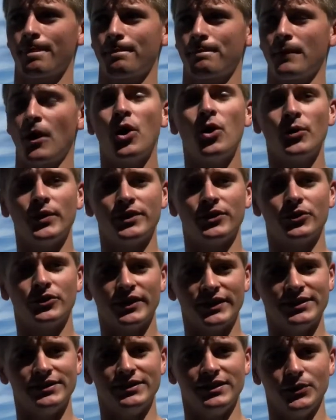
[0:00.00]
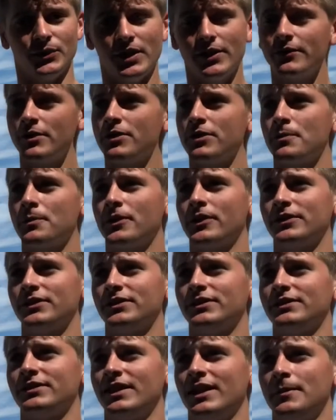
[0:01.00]
Owen, Christie, whatever the
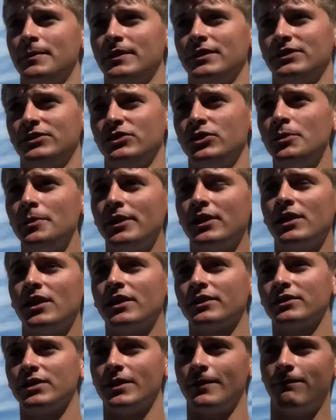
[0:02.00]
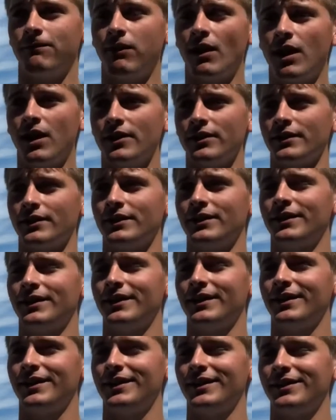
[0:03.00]
person's name is. You belong to the Father,
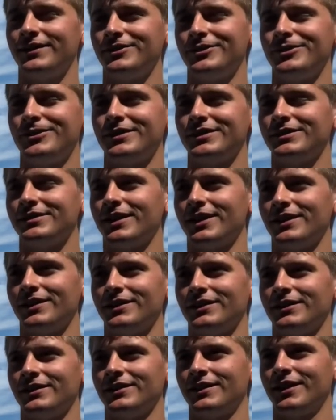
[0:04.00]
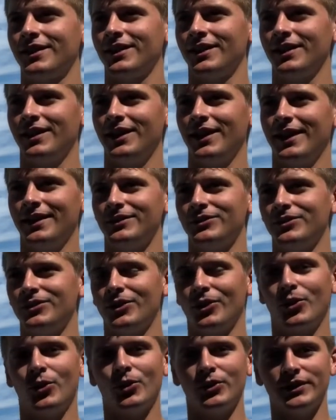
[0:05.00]
and to the Son, and to the
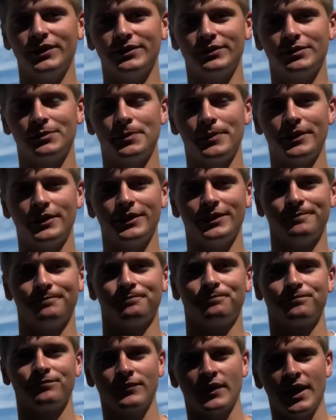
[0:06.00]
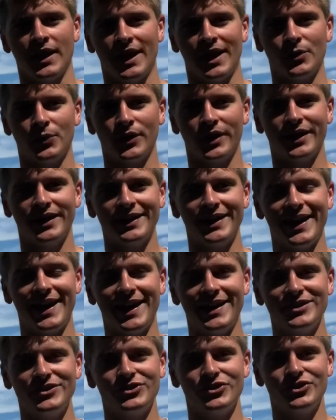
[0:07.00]
Holy Spirit. And we're going to
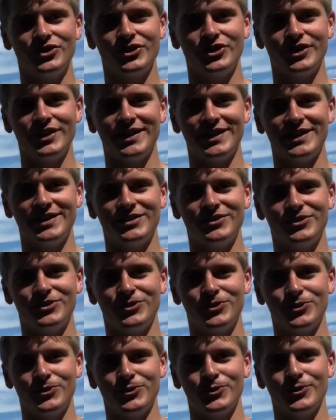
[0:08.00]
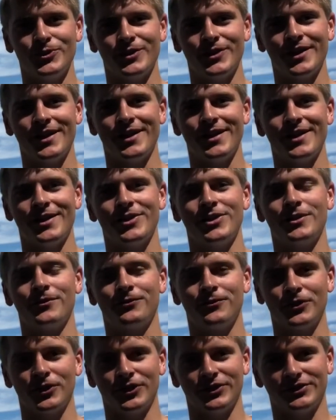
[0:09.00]
enter into the
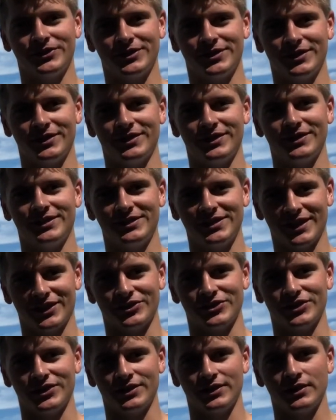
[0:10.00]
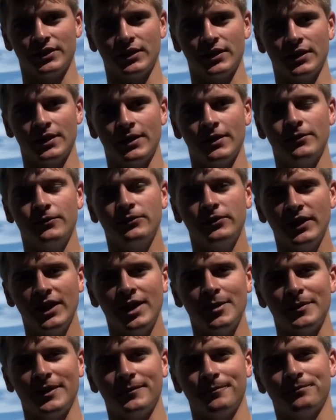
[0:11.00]
first section,
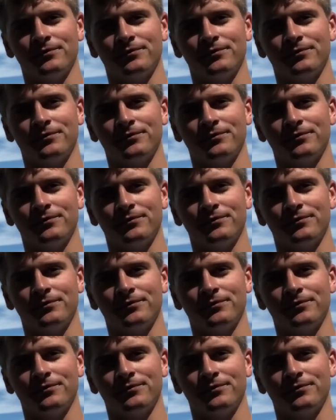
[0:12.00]
Flame It.